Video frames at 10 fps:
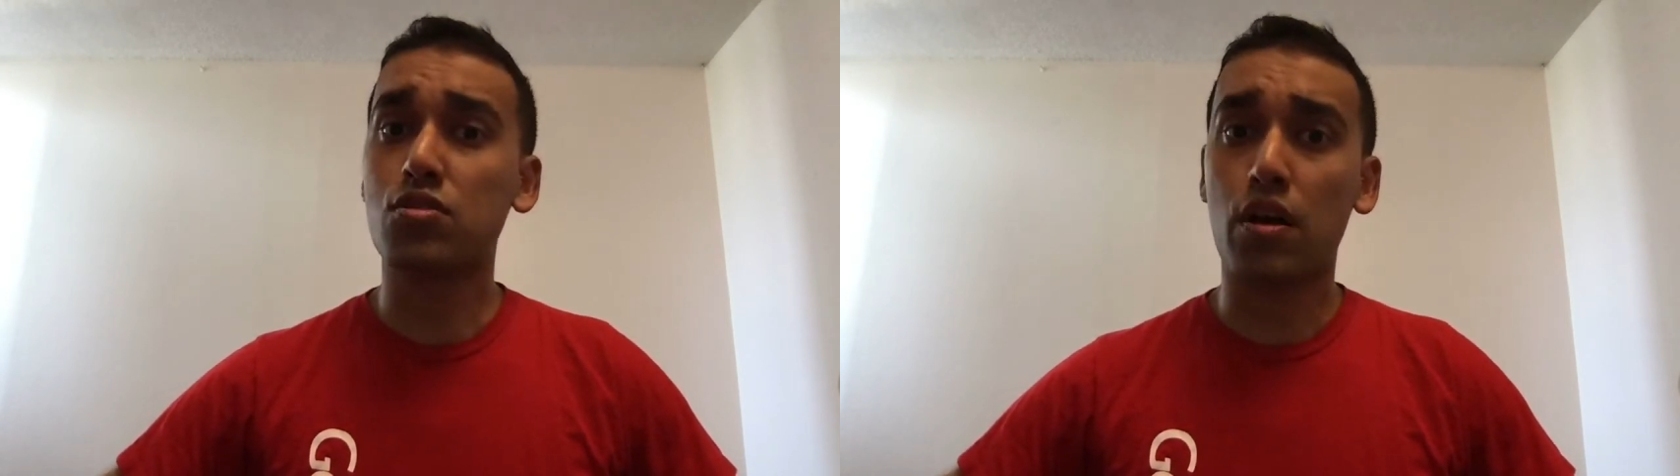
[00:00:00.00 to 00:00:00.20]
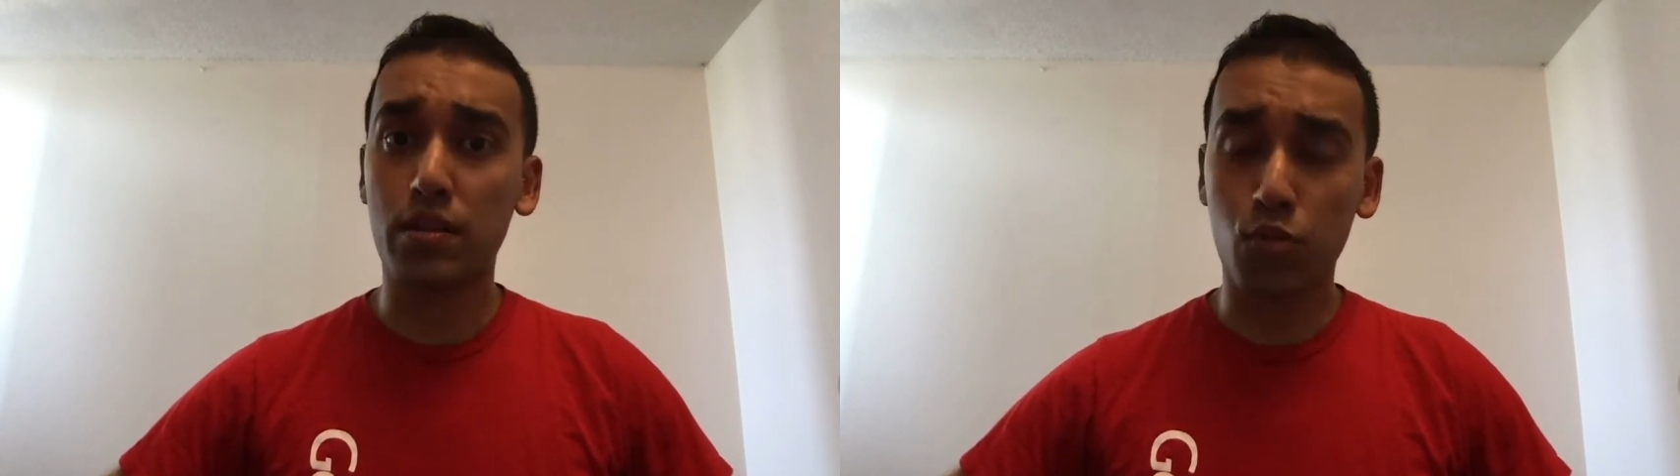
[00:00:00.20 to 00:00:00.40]

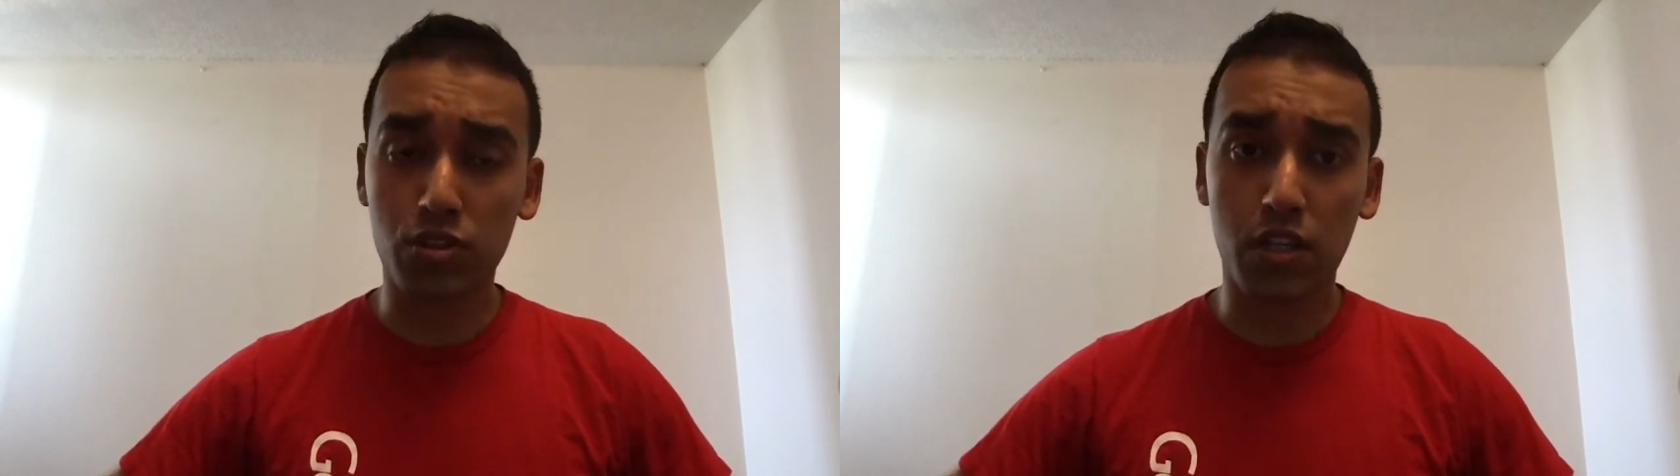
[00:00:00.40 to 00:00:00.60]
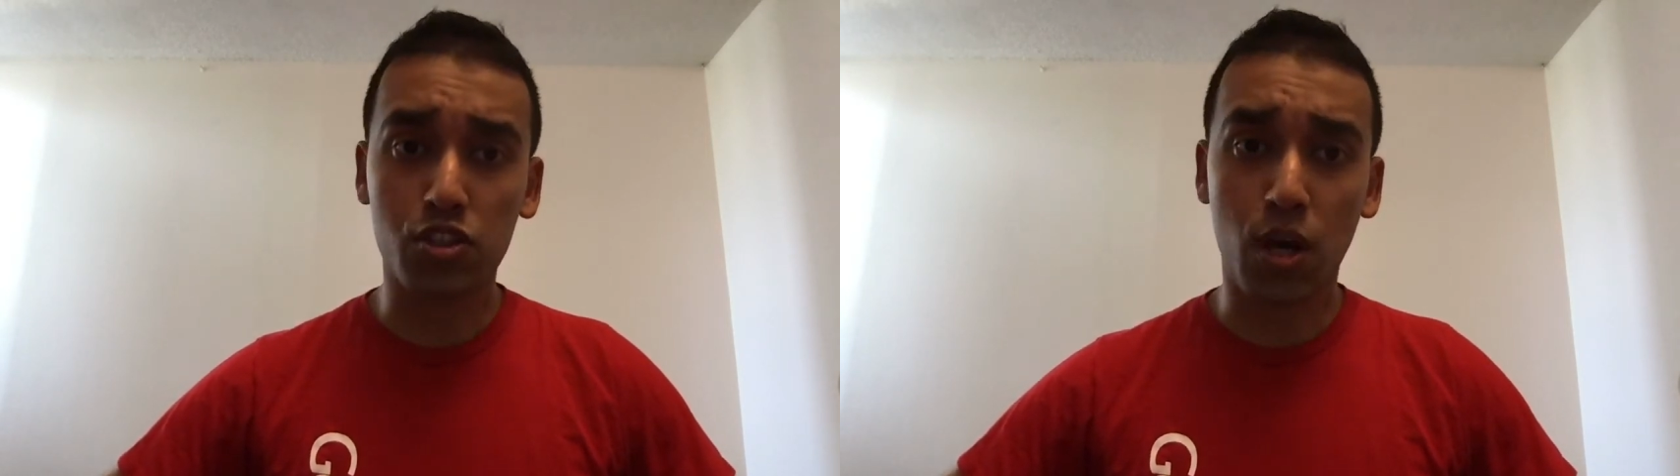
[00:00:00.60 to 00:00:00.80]
not the most
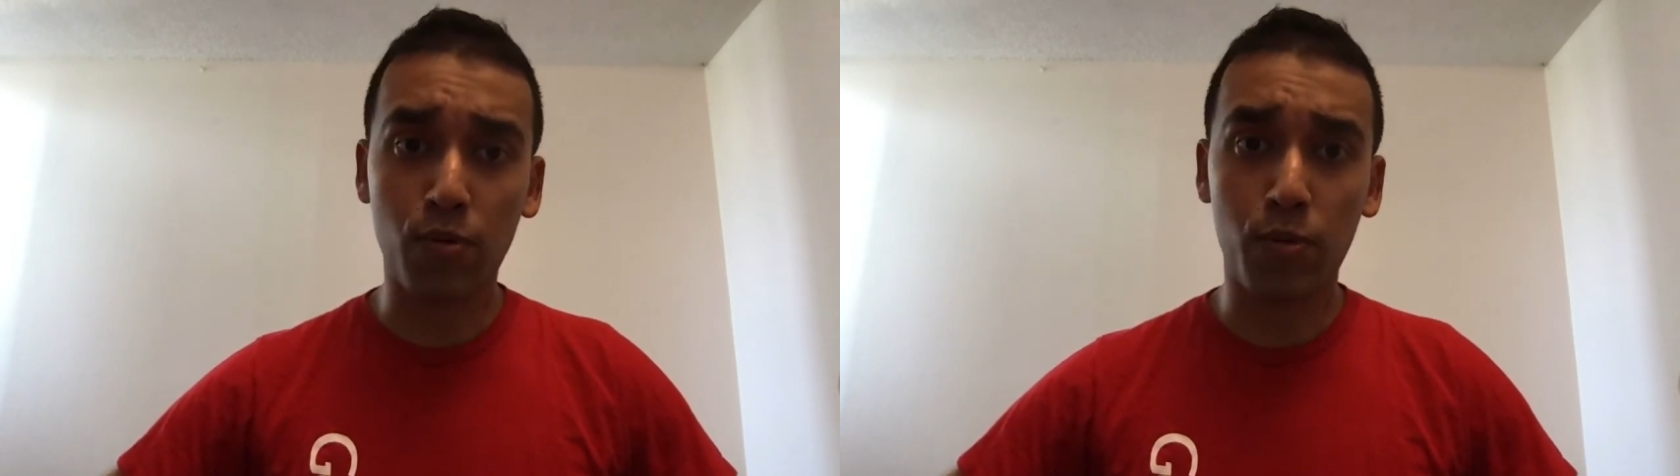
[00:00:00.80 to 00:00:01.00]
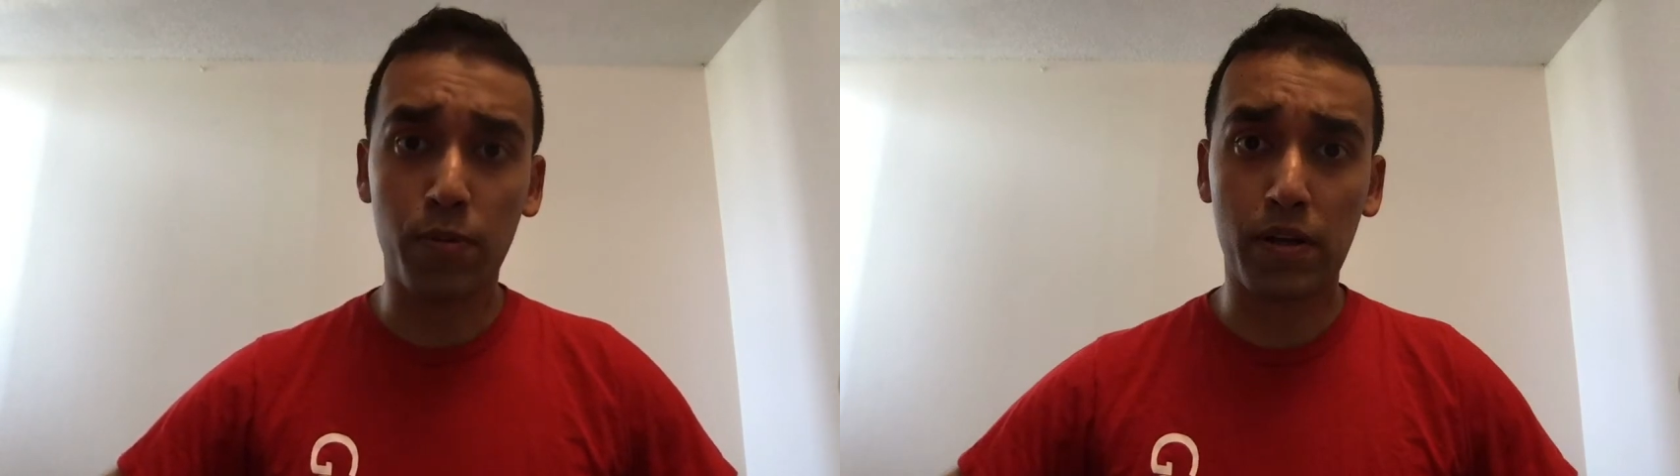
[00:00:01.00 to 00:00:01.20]

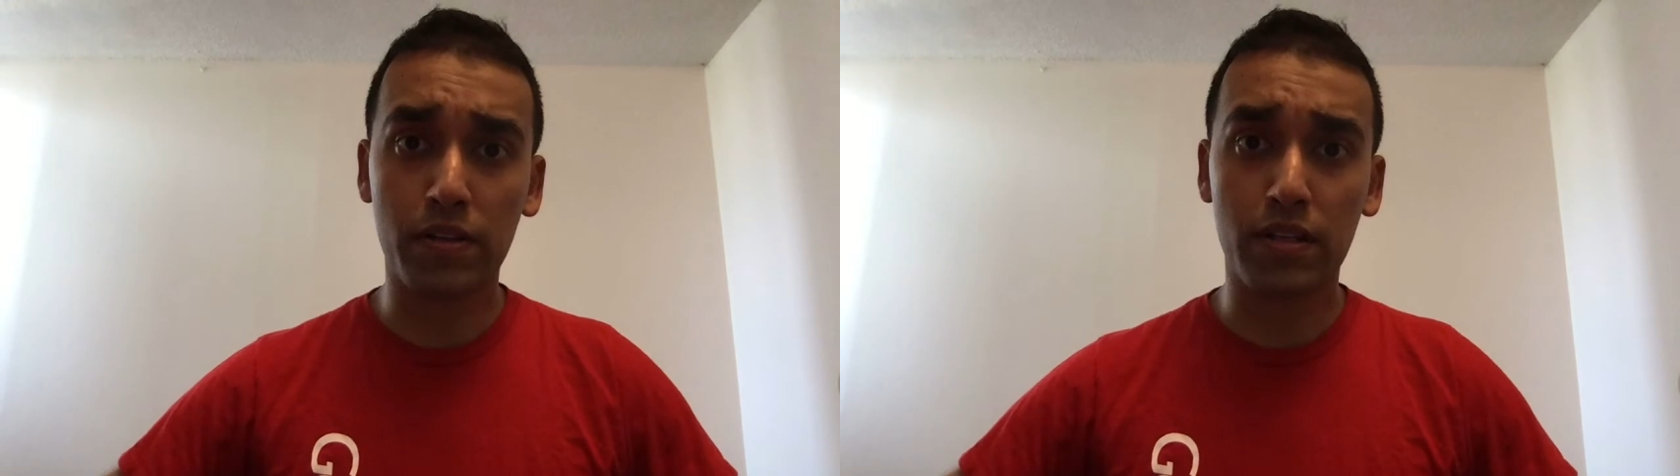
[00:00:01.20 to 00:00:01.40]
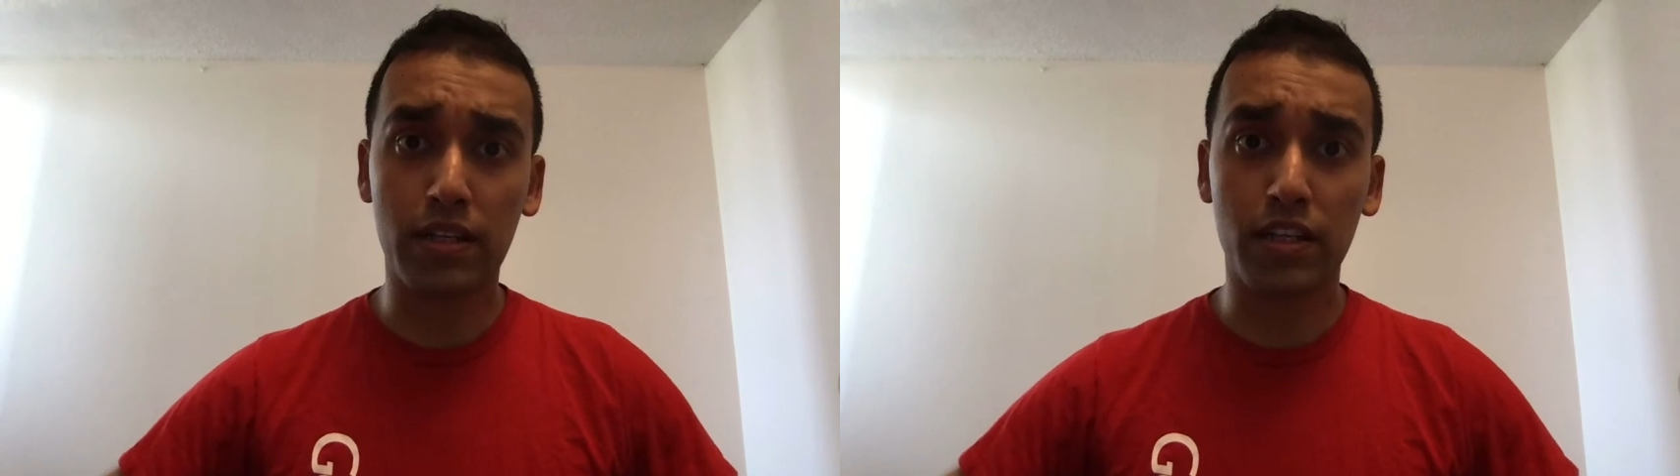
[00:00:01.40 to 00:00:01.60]
unstoppable player in the league.